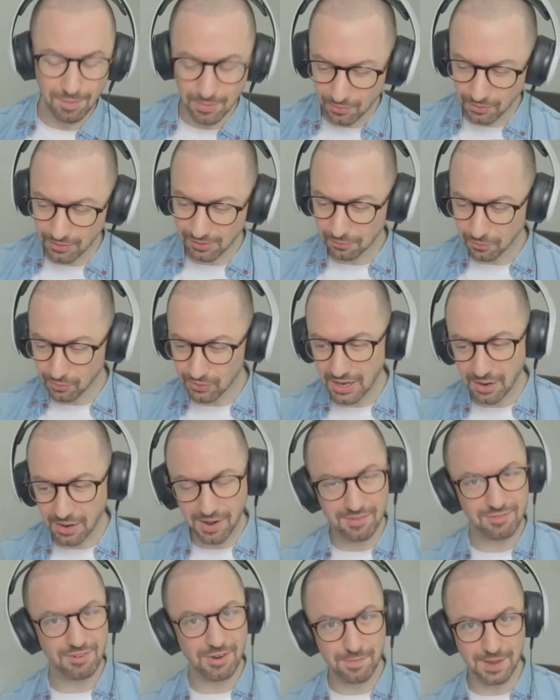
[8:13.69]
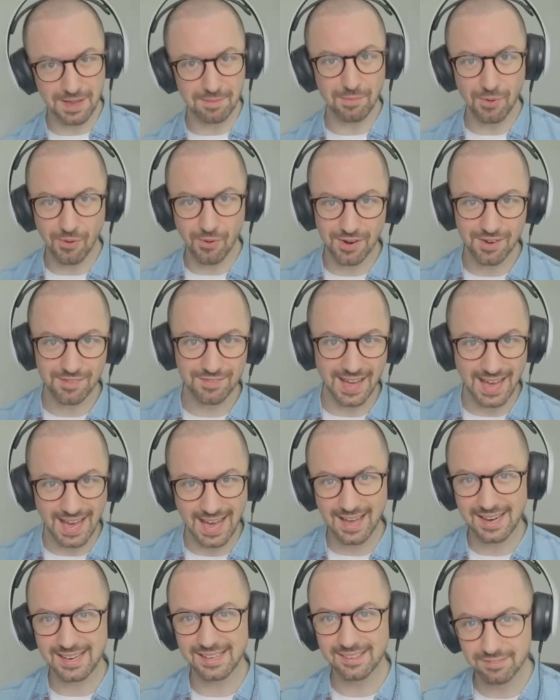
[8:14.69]
But we'll we'll go over a bit more of
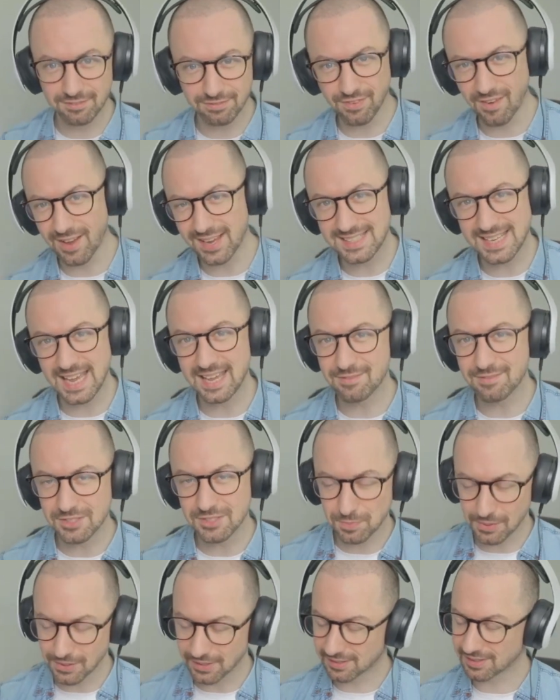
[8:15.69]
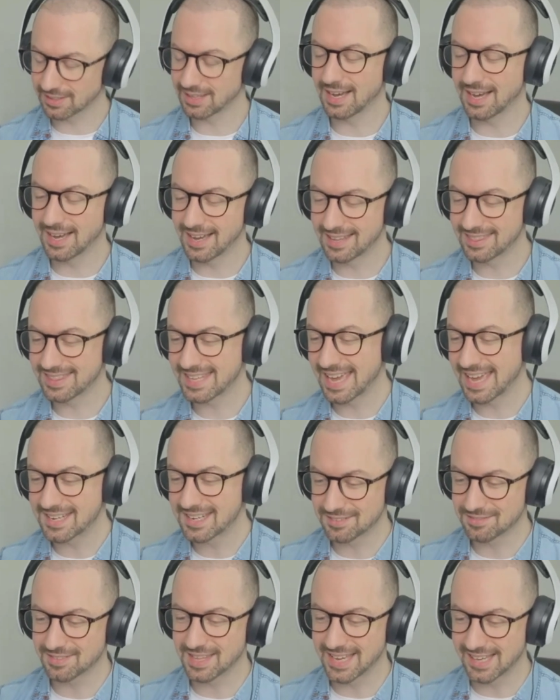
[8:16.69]
how to find David's book uh, at the
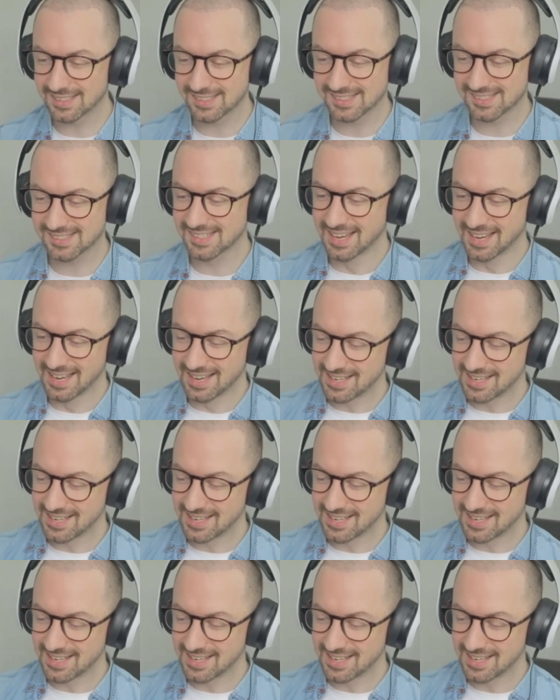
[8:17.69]
end of this.